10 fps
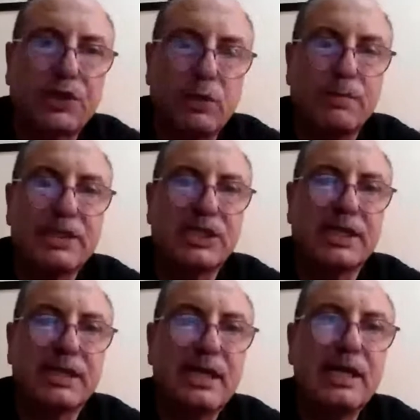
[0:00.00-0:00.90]

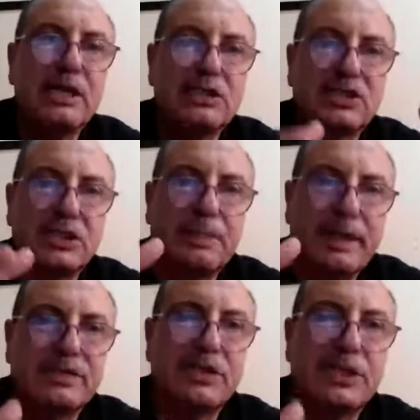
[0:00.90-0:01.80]
commission is the
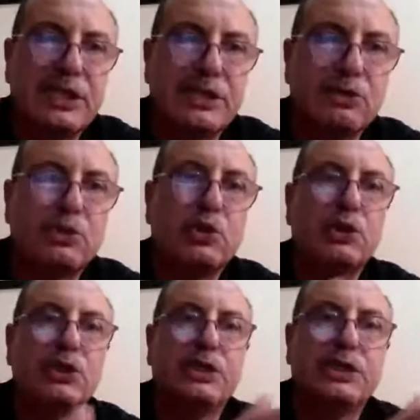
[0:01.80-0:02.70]
Palestinian
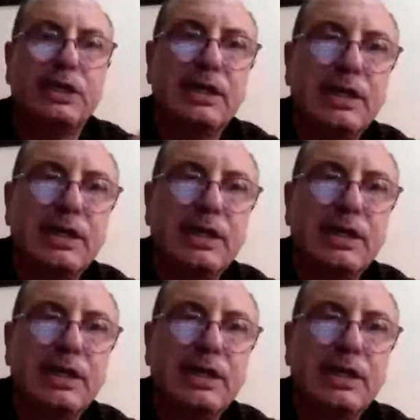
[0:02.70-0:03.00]
internal